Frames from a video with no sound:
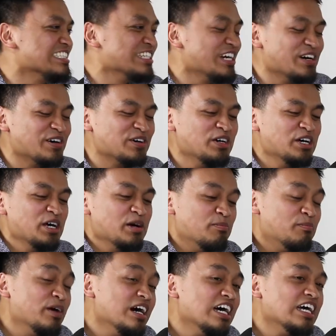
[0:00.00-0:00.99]
So,
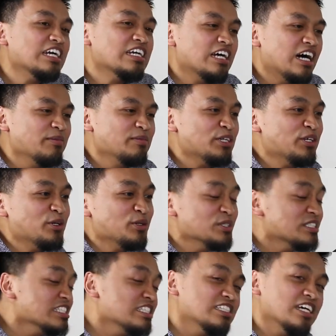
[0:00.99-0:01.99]
but I mean,
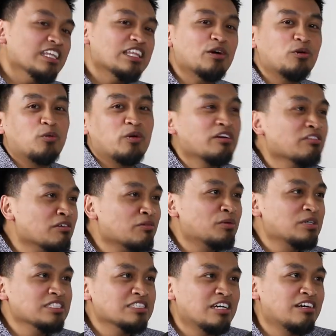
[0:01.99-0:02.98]
who's to say that we're the
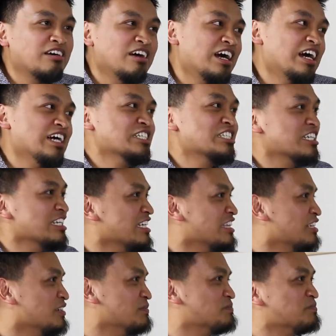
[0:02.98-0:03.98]
ones that are actually
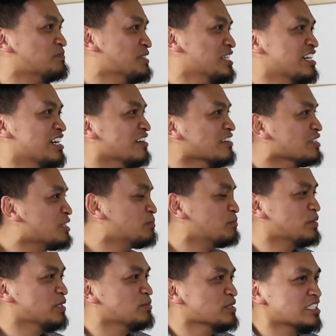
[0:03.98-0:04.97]
the, you know, the
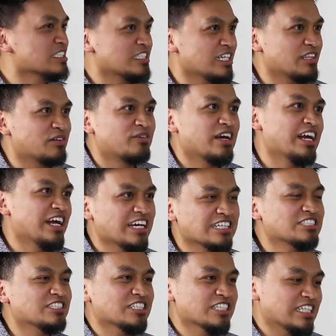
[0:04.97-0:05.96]
people to say the right
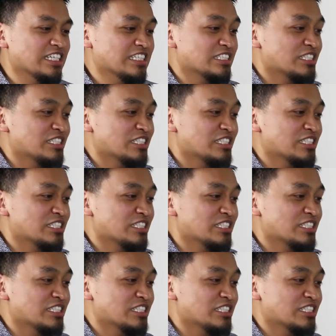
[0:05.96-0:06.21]
answer to this?